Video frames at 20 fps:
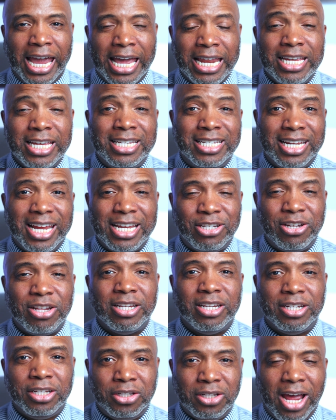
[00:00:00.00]
And he says
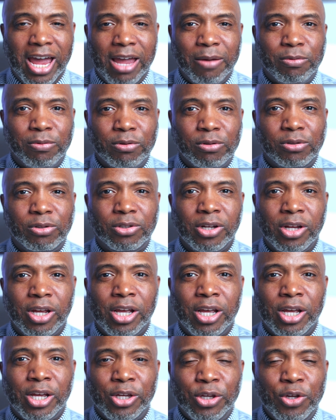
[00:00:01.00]
to the disciples,
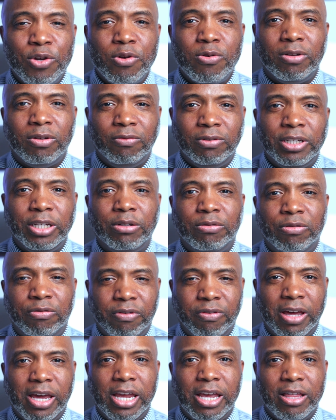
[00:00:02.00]
"You of little
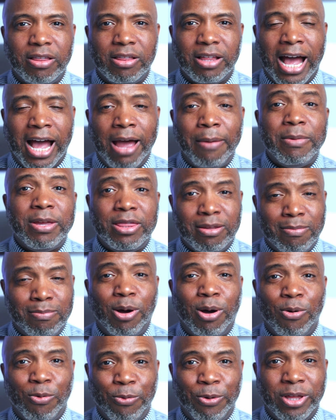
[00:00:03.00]
faith, I'm in the
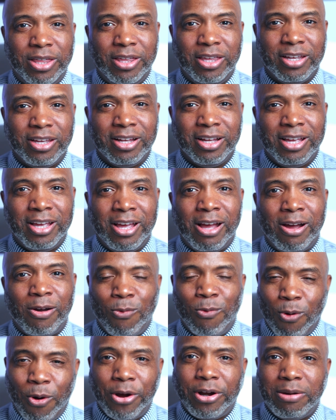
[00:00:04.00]
boat with you.
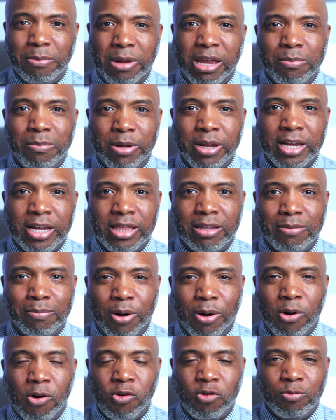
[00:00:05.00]
Water may be in the
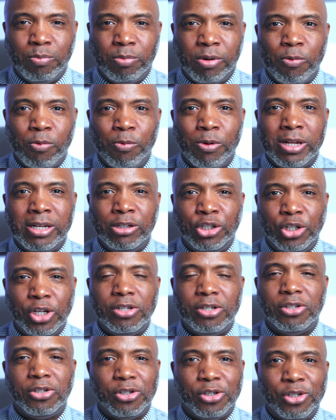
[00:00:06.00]
boat, but when
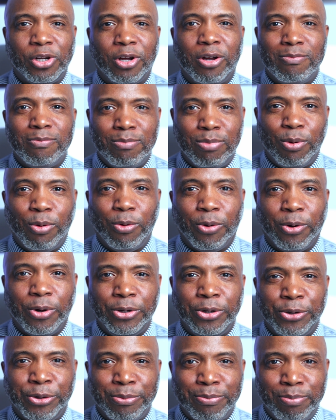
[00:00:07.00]
Jesus is on
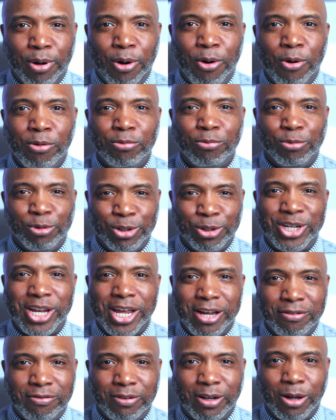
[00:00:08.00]
board, your boat will
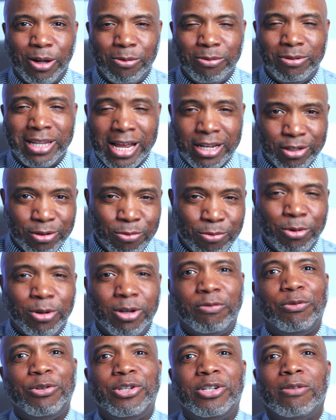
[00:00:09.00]
stay afloat." That's a
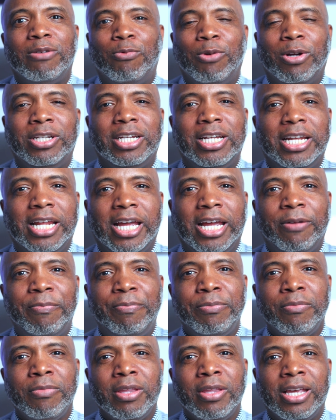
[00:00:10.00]
word for someone today.
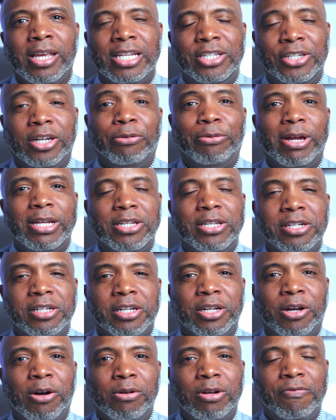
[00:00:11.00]
It's interesting
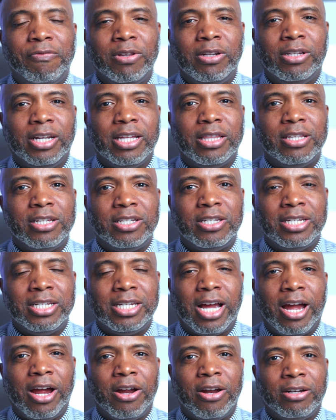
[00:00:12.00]
to note, if you look at this
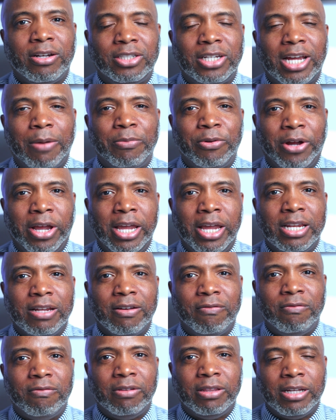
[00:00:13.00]
entire chapter 8
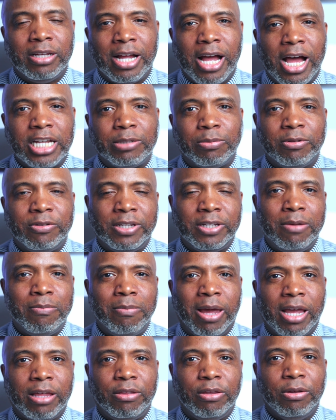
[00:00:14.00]
of the Gospel of
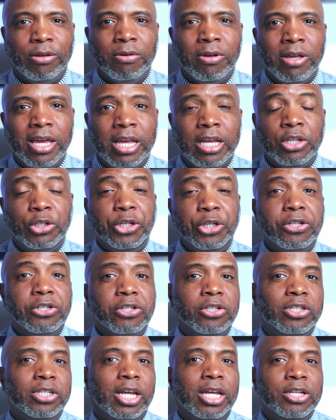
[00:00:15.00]
St. Matthew,
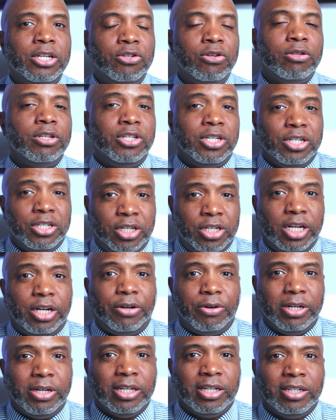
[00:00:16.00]
Jesus says to the
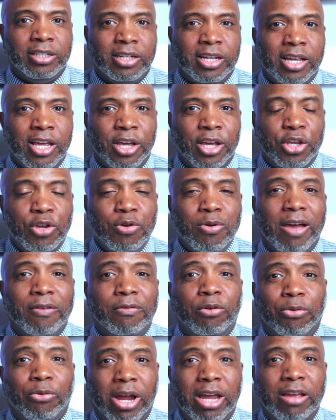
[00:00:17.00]
centurion, "You
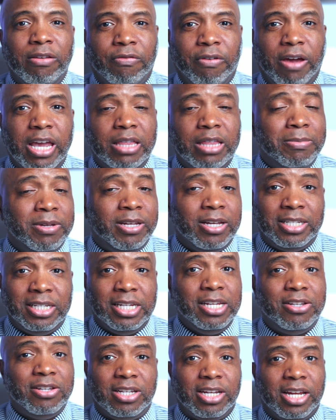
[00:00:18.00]
have great faith,"
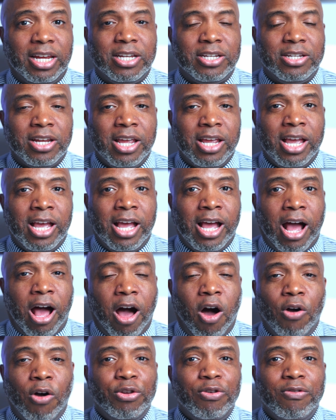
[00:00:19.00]
because he says,
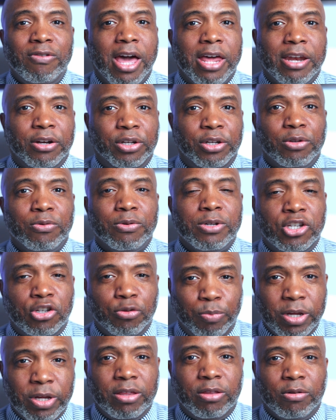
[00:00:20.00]
all you got to do is
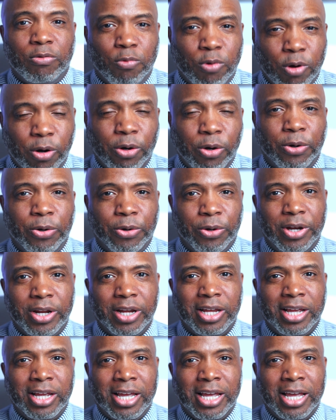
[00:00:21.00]
speak the word